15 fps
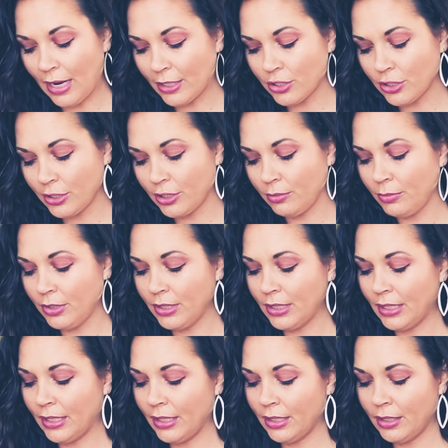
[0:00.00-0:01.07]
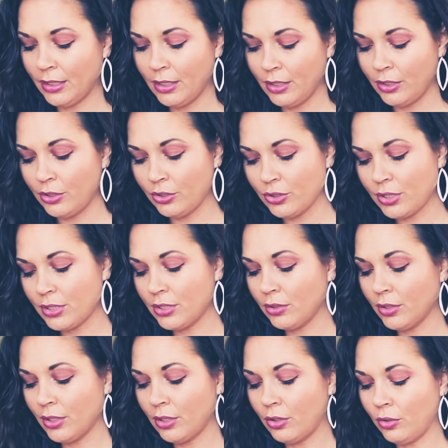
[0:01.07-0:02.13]
actually communicate, you're
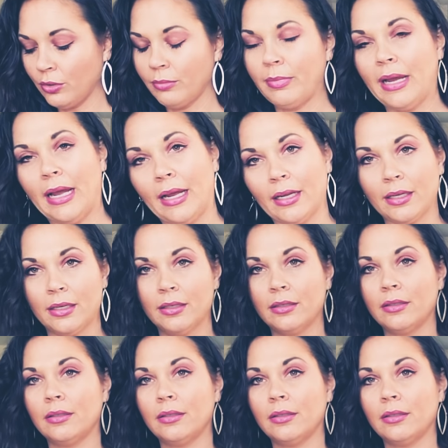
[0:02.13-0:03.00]
still going to hold back.